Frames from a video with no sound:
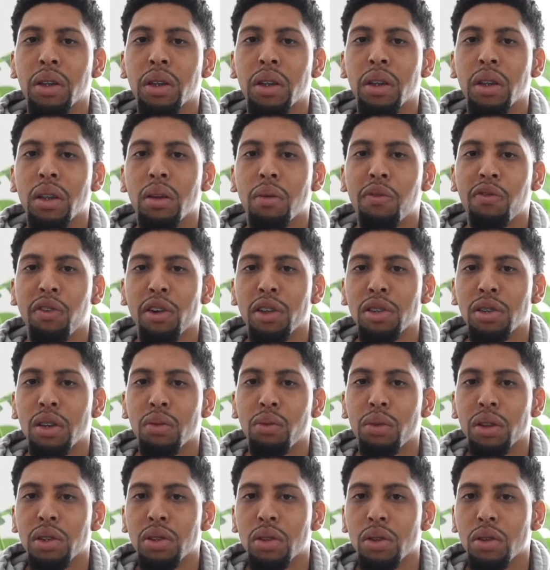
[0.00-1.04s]
with the first
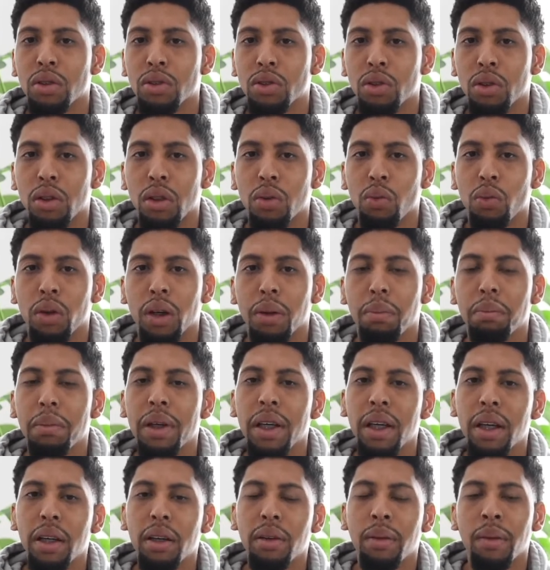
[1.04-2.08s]
original Jordan 1
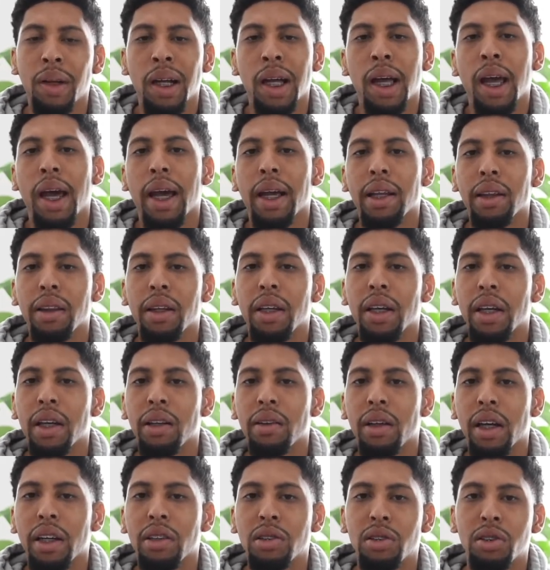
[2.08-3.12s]
Mid, and
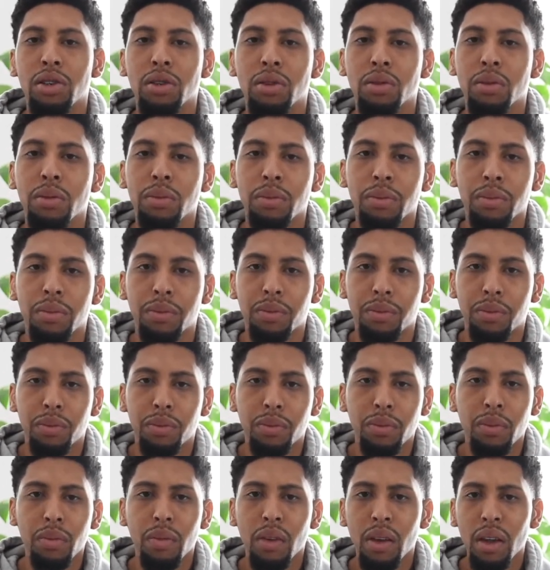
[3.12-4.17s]
then that shoe
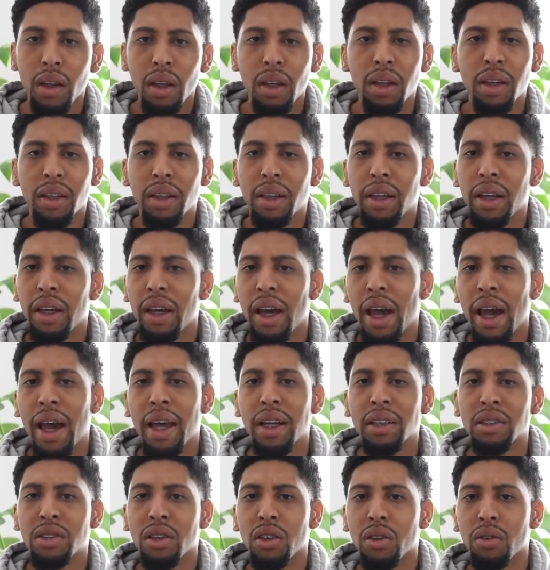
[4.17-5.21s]
again
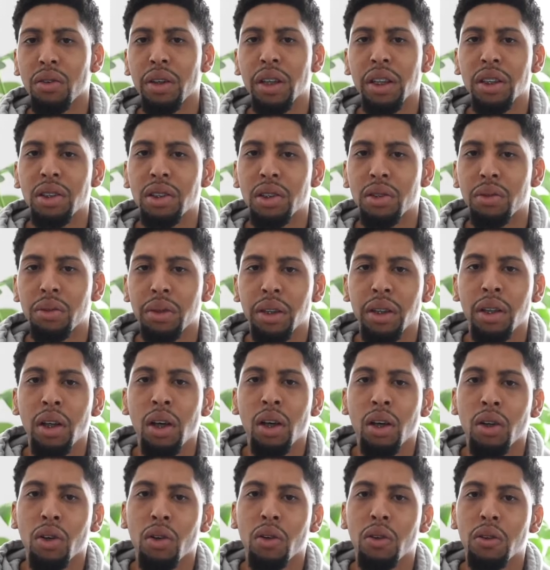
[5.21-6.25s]
had its own history
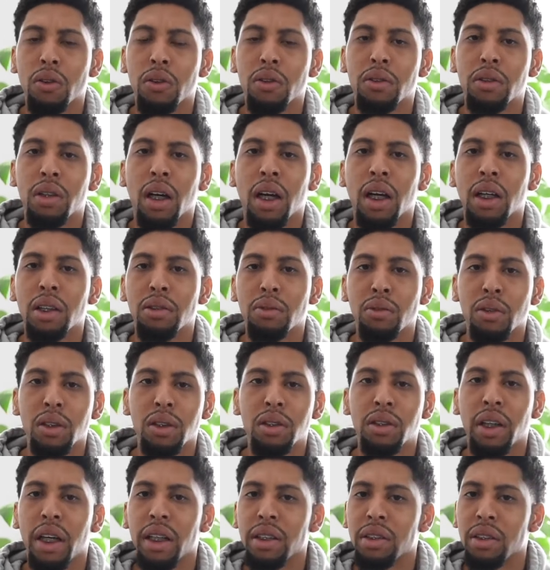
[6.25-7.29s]
going through times with
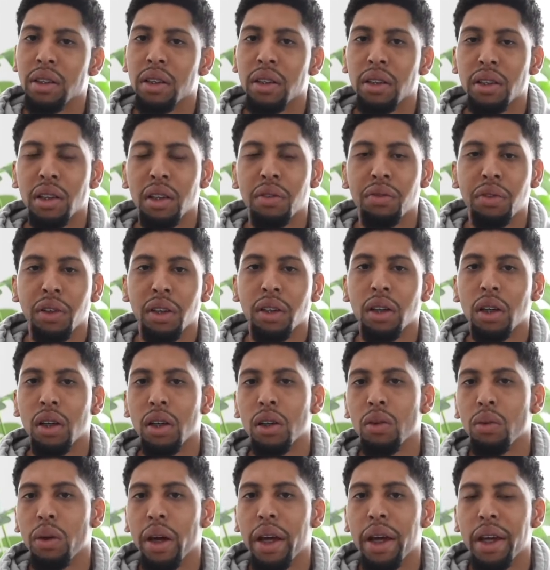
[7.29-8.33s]
changing the different
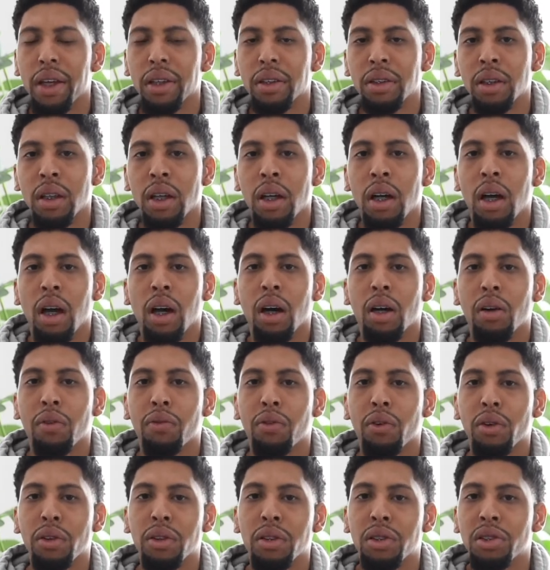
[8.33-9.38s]
colorways
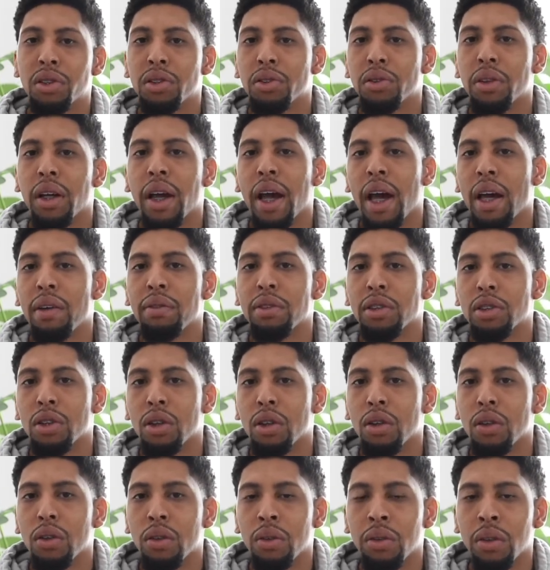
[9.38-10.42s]
for the shoe to have its
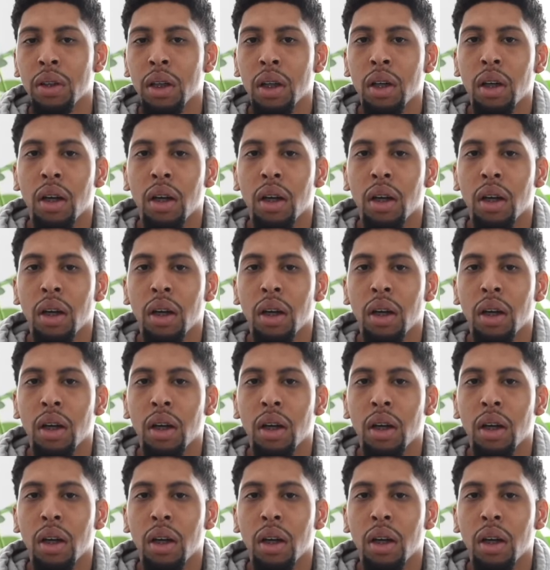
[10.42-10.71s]
own